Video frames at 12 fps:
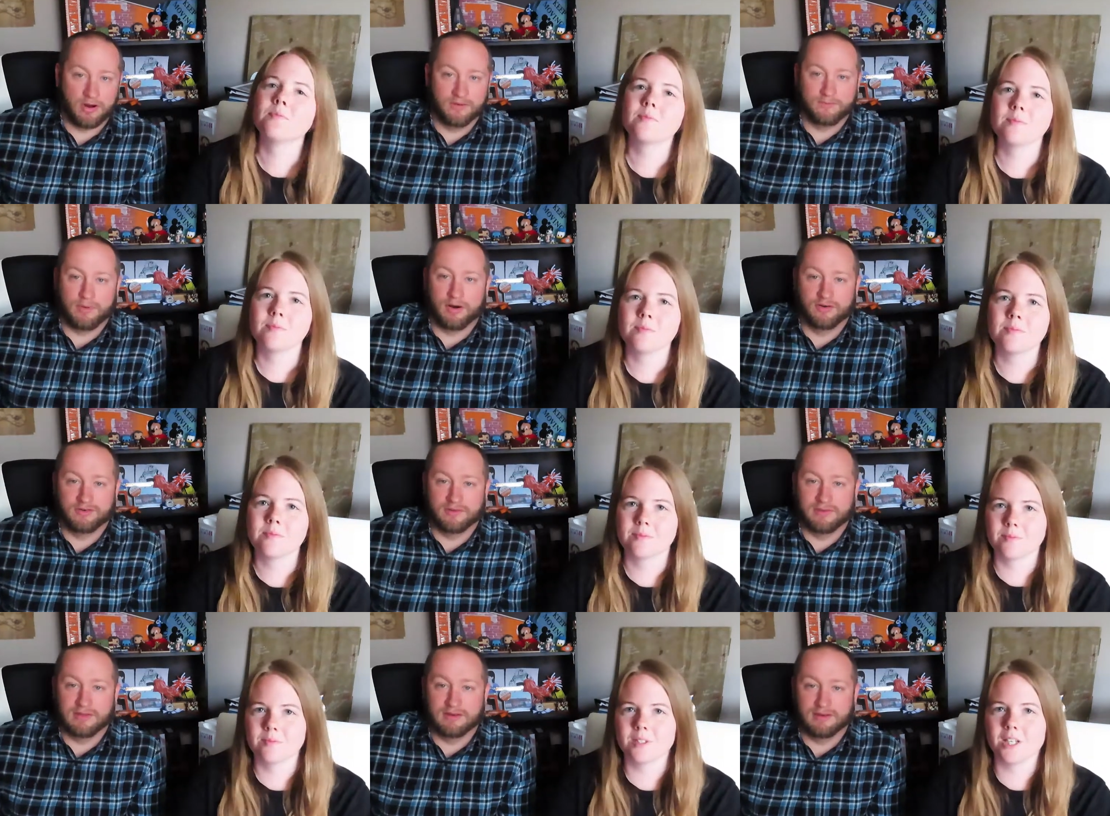Speaker 1: part of parts
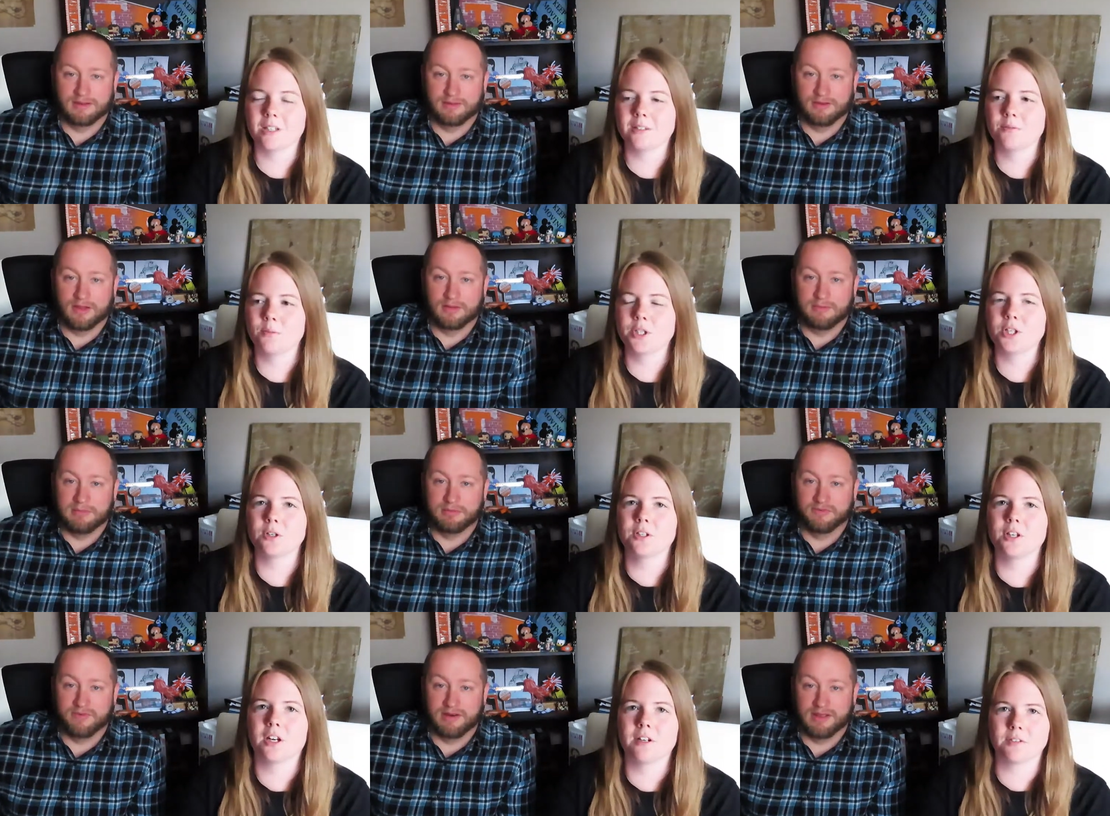of it. Yeah, and, uh, we turned
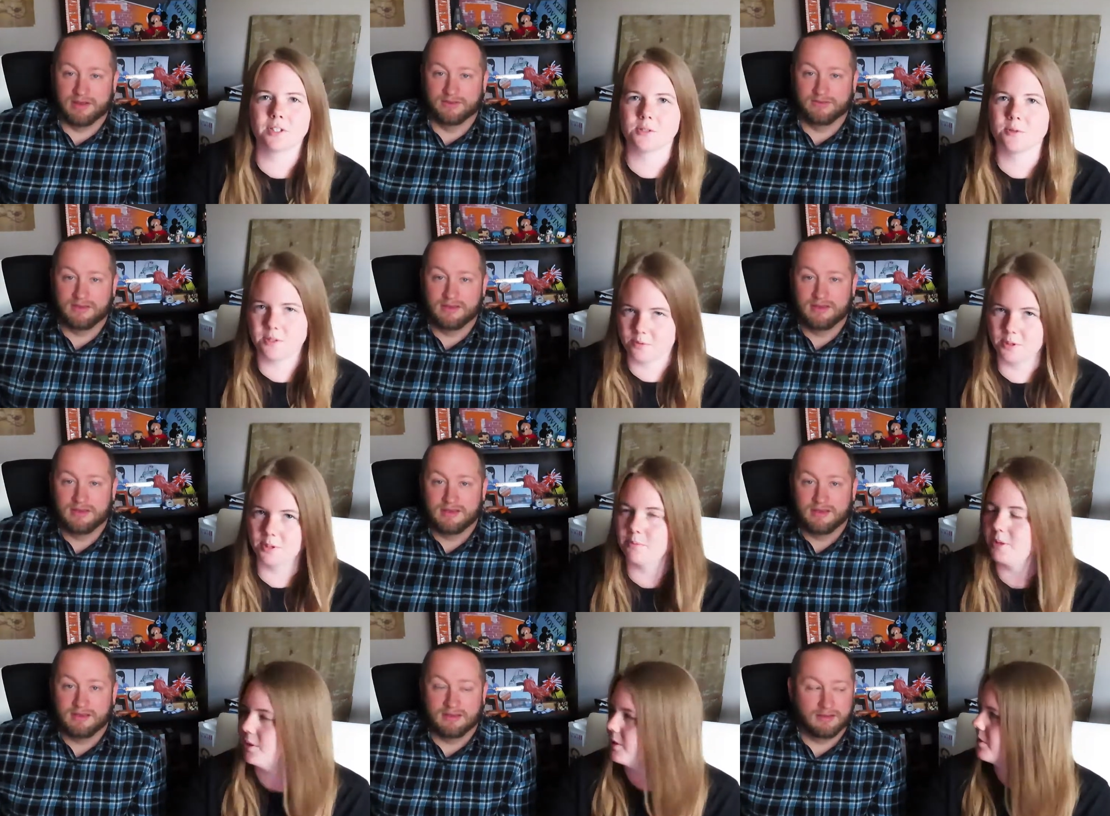it off because we
Speaker 2: didn't want
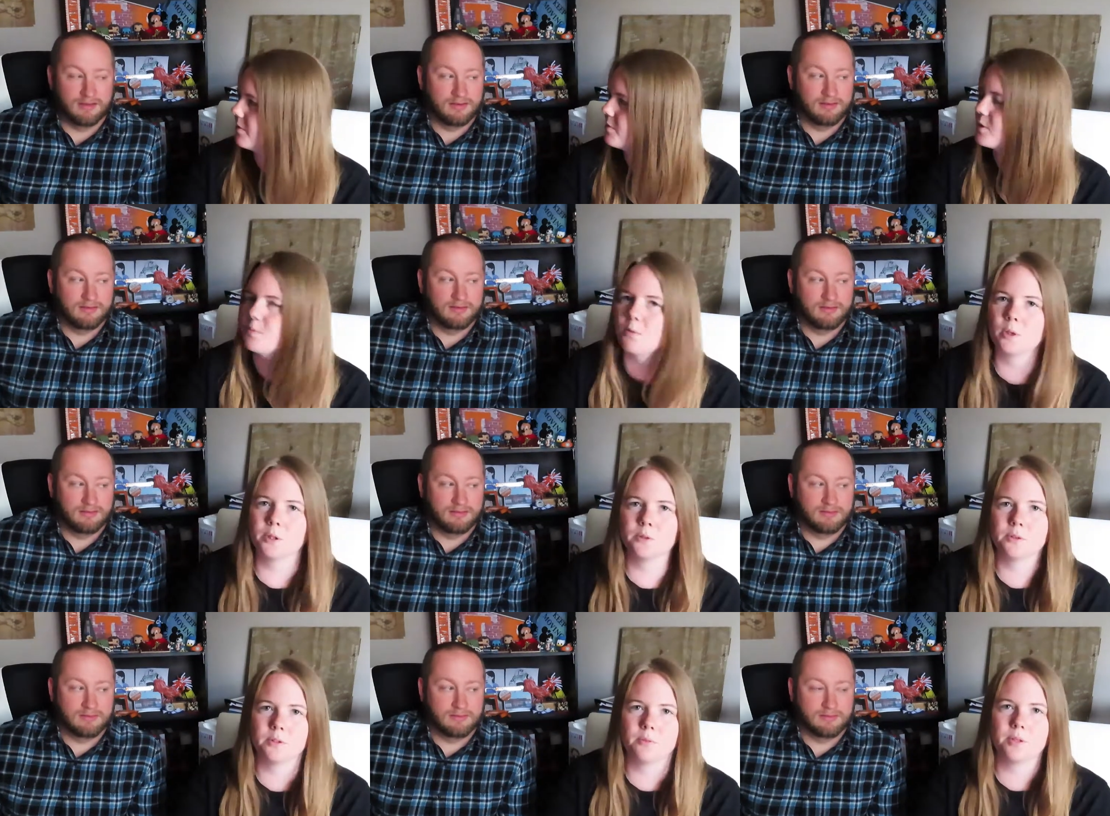to be like
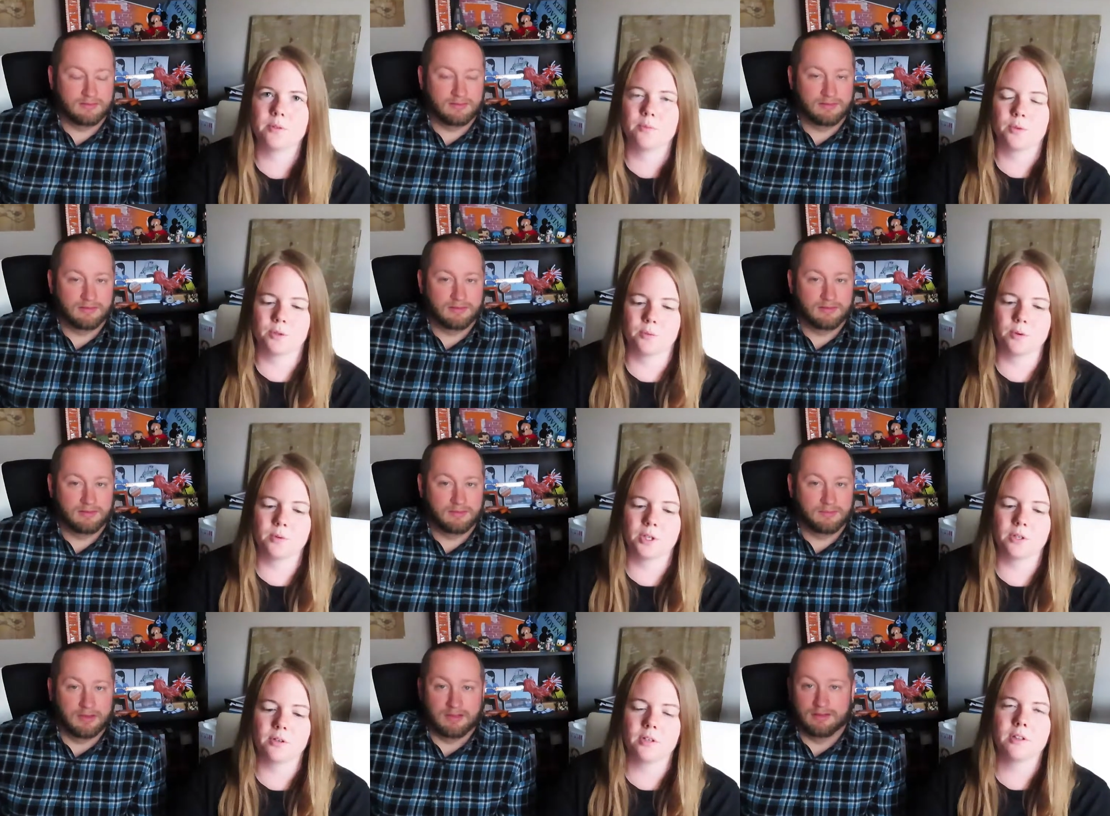spoiled or we didn't want to ruin
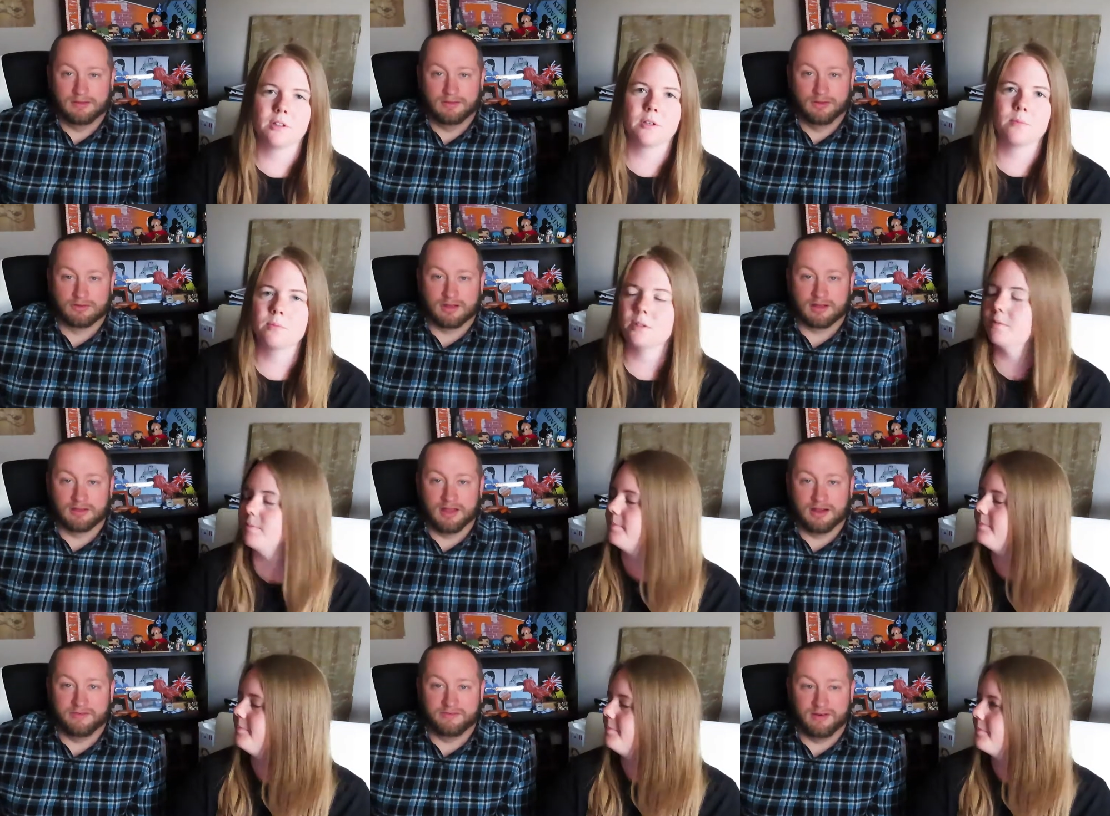it or anything.
Speaker 1: Looked like a
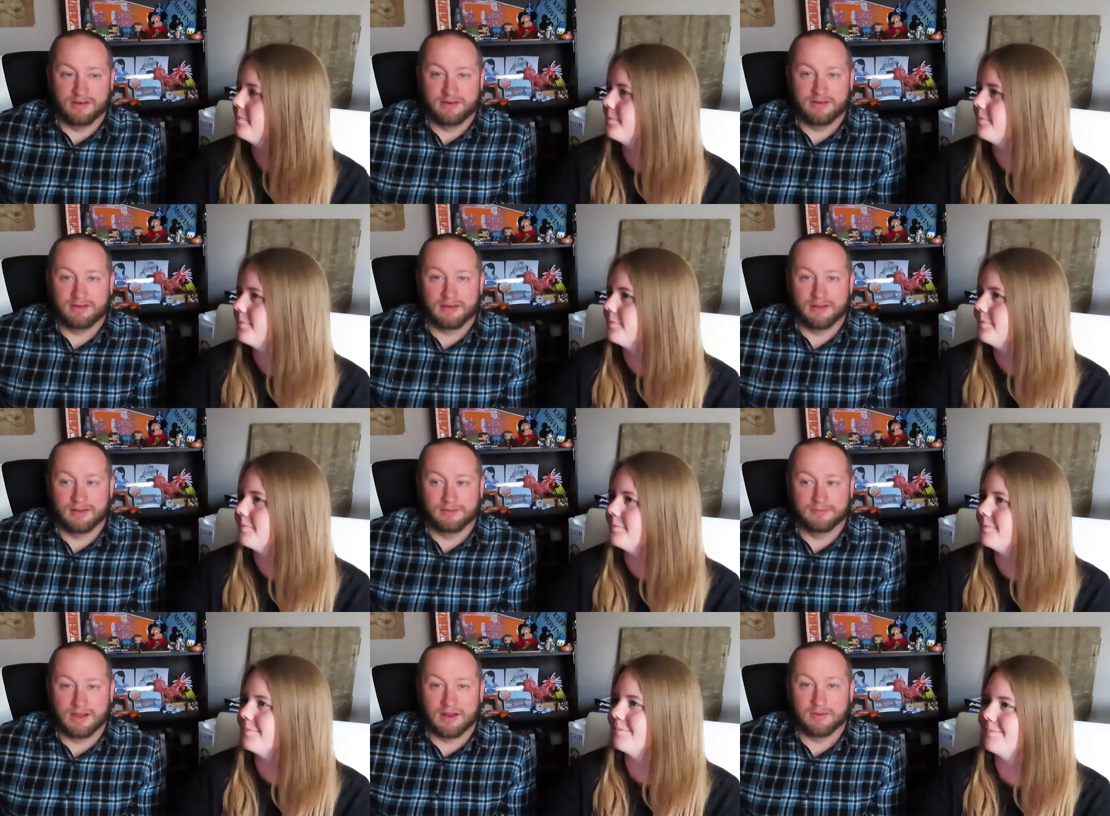lot of fun.
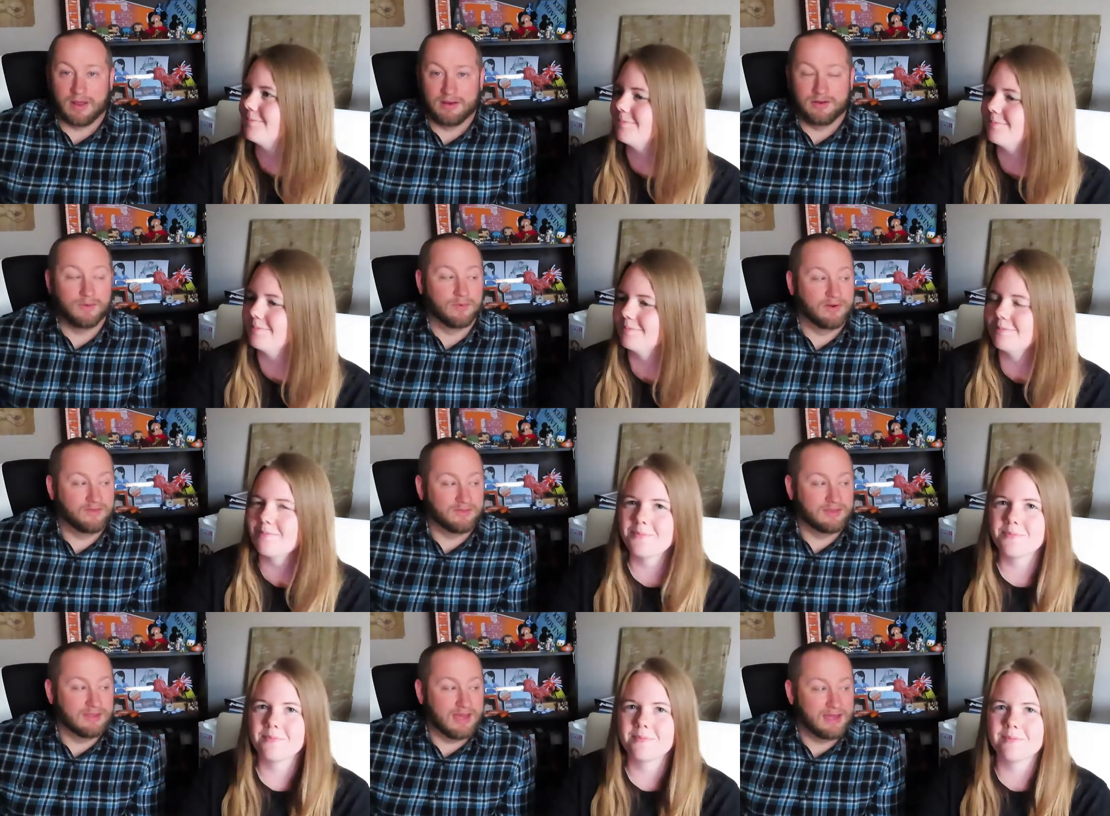Um, I, I, do want
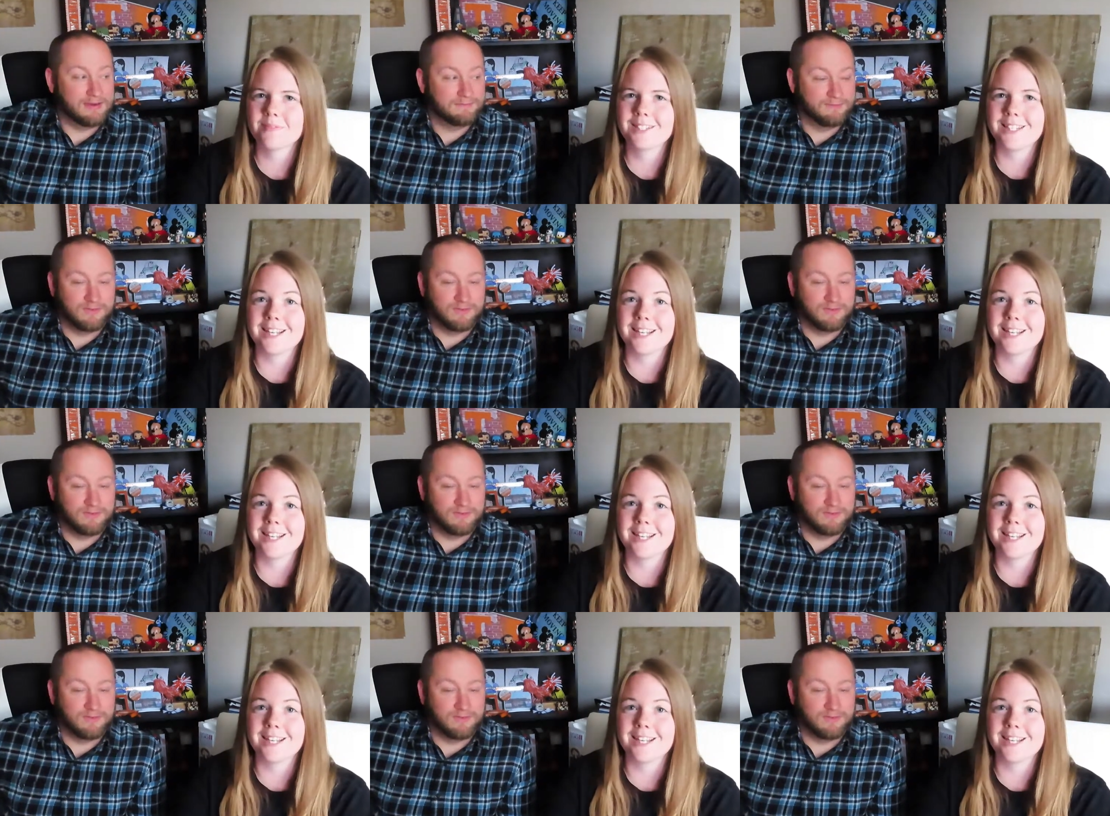to see that.